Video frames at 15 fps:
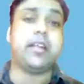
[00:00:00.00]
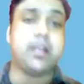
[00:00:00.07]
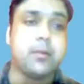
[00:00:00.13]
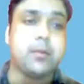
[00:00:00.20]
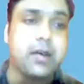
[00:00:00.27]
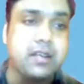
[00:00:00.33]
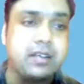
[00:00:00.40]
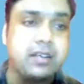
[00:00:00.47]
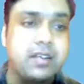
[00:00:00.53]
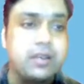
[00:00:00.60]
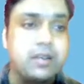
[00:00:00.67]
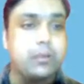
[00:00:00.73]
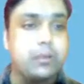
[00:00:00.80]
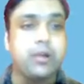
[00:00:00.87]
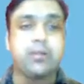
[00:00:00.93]
button,
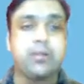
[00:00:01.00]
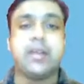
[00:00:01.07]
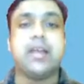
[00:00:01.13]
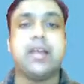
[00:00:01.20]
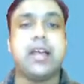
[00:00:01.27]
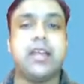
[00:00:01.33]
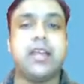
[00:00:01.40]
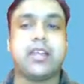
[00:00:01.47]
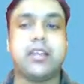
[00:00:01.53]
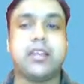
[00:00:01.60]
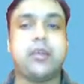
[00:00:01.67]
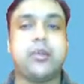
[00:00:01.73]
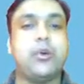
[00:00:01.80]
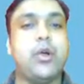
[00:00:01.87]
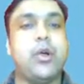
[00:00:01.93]
it will redirect
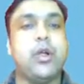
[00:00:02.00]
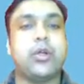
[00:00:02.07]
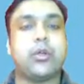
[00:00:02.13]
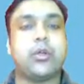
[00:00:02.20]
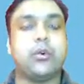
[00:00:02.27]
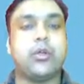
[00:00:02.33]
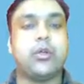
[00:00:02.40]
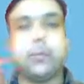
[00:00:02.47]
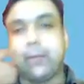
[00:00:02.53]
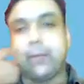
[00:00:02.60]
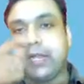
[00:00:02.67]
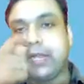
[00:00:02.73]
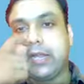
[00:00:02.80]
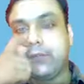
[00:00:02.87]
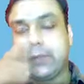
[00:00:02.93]
you to the
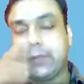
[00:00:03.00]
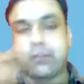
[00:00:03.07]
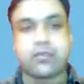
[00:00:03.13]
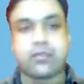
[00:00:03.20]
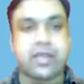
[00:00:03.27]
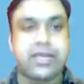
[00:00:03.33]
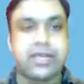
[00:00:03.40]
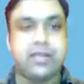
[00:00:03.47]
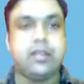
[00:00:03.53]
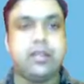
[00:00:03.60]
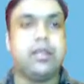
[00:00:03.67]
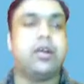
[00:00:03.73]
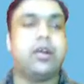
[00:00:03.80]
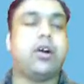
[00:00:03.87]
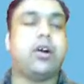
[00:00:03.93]
main website
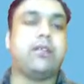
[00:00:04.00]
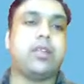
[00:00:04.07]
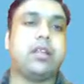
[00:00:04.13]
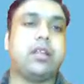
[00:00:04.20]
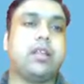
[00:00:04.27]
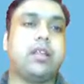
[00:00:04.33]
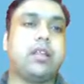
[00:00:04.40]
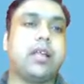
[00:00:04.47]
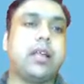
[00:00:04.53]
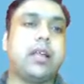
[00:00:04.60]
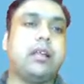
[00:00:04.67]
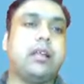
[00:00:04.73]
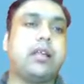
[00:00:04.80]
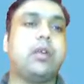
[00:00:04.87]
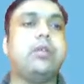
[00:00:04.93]
of
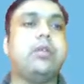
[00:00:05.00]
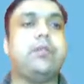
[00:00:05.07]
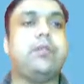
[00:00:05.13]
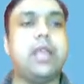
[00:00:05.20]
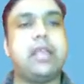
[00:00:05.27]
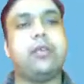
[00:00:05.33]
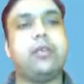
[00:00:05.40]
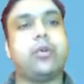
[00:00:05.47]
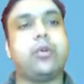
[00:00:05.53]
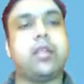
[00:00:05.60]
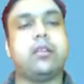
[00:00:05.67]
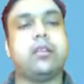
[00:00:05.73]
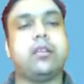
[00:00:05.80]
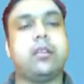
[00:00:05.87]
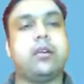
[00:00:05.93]
Tinkercad. Now the way you
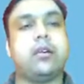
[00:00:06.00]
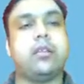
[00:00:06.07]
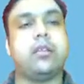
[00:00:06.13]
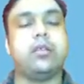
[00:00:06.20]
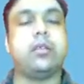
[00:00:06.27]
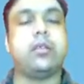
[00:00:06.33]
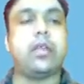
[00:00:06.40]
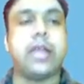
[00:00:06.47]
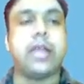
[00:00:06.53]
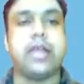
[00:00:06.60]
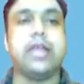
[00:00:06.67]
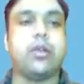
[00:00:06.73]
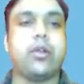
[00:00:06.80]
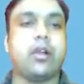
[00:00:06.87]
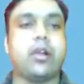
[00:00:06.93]
can you
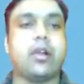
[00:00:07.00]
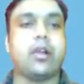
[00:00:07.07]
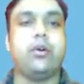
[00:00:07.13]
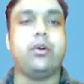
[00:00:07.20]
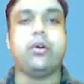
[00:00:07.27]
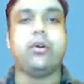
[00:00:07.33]
create your account